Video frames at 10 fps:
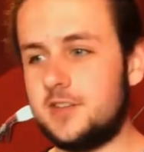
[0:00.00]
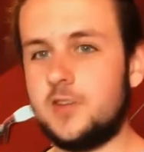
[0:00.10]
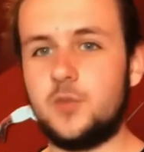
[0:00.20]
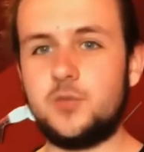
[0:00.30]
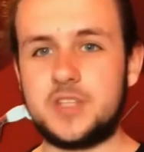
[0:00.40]

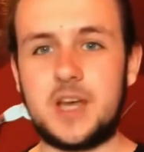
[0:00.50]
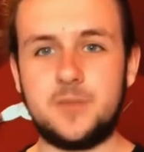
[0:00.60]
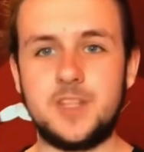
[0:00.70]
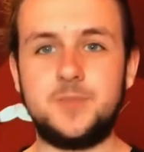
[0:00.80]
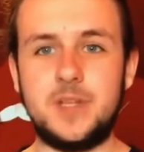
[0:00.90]
you know,
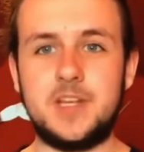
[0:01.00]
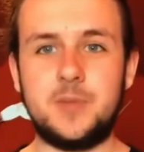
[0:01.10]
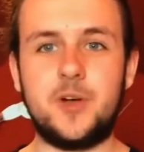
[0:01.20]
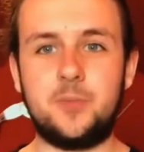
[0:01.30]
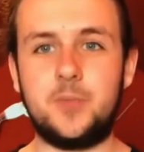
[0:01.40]
Sandman's beating
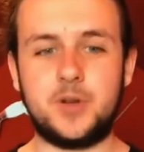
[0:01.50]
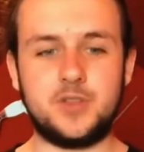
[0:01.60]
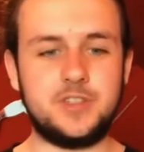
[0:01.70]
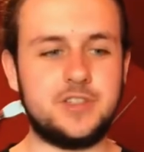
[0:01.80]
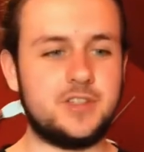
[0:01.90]
him up
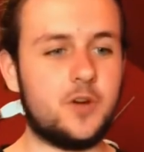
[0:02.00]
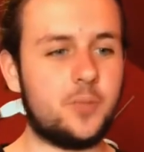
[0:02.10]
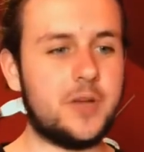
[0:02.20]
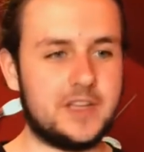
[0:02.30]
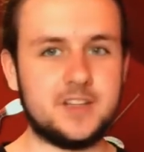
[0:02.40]
because he's
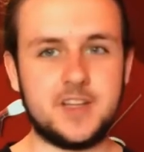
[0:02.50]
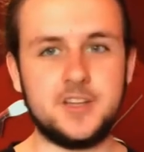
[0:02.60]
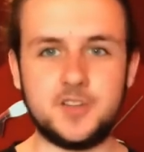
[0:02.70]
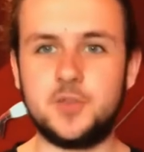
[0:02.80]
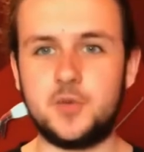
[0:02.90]
not paying
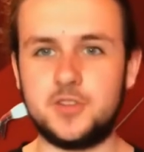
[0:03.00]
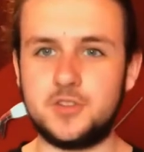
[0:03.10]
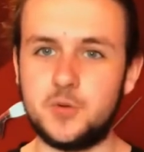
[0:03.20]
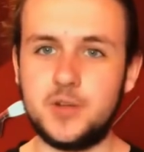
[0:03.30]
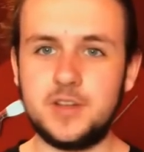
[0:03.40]
attention to what he's
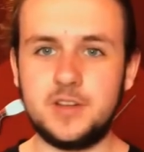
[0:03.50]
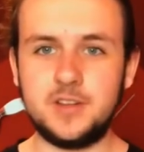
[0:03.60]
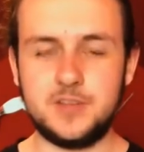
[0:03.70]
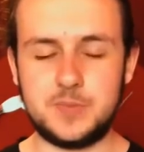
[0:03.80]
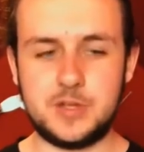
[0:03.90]
doing.
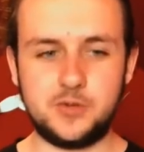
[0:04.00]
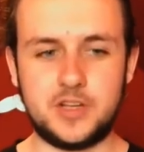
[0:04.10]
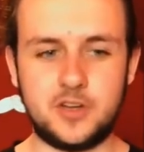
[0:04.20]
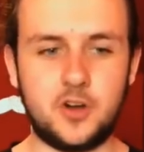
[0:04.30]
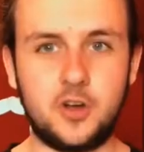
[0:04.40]
He's being
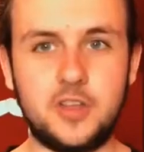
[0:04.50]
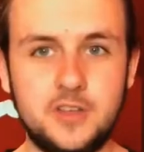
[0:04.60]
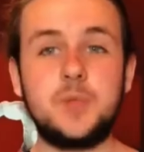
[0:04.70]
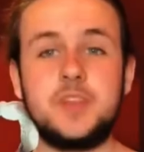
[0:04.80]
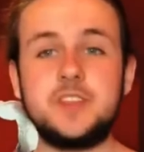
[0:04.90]
really
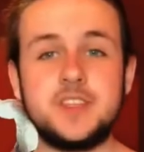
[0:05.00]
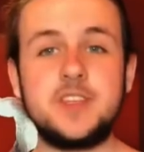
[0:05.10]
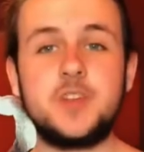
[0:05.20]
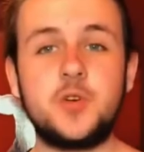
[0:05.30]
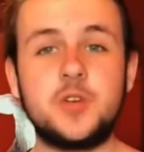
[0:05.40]
cocky. Peter's
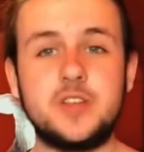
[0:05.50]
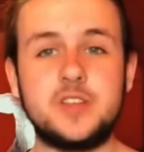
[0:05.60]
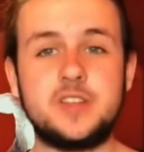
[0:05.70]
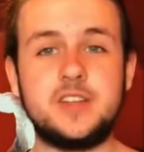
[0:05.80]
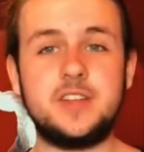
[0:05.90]
ego
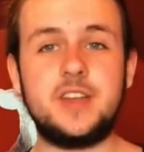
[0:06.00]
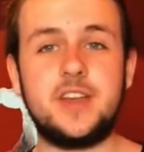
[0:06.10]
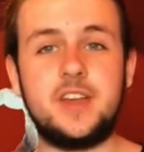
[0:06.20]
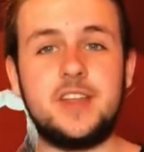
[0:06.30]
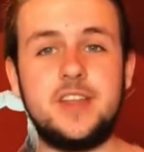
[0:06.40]
is seen
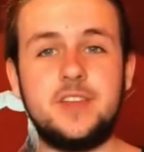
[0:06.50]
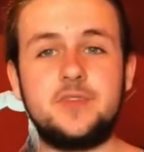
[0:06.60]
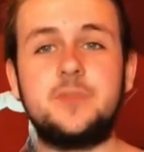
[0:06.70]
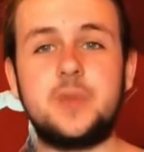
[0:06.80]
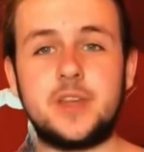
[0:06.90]
getting
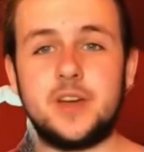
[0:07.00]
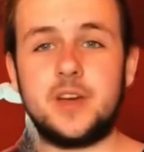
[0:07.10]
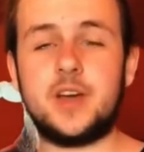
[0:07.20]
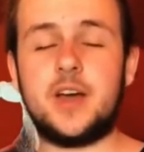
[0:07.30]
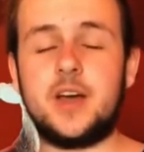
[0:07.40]
even
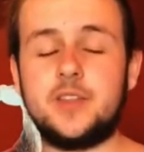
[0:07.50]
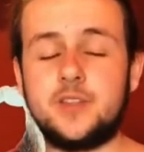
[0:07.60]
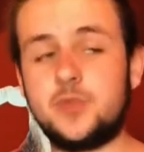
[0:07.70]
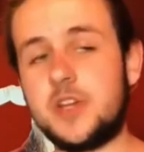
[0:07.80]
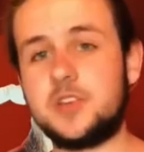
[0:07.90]
bigger at
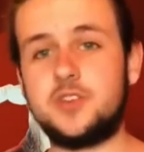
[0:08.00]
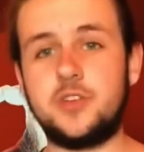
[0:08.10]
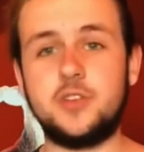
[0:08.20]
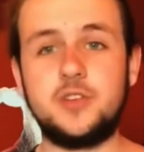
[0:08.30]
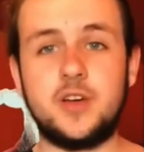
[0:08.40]
the
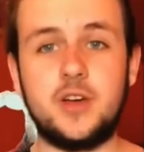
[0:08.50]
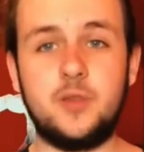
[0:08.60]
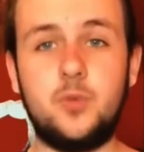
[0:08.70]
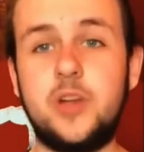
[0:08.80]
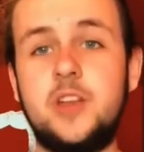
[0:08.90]
restaurant
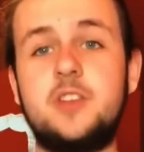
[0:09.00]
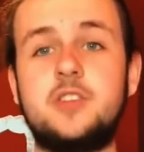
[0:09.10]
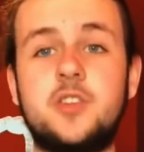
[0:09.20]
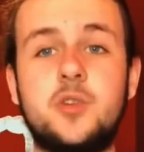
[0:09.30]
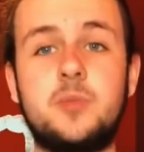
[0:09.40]
where he's
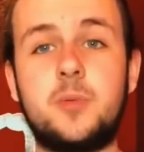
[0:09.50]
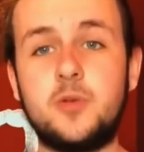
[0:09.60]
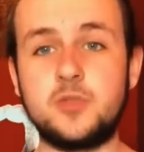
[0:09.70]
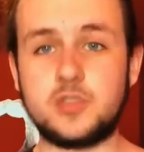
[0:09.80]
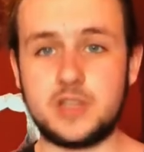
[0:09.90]
going to
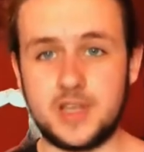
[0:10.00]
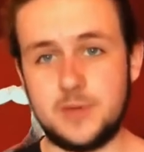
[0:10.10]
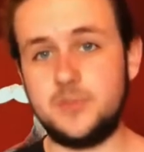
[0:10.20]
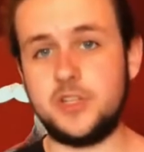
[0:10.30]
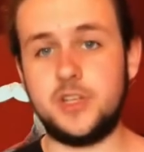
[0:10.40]
propose to
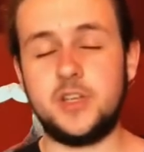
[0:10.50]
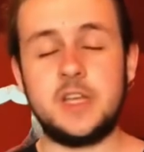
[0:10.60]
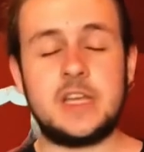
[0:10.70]
MJ.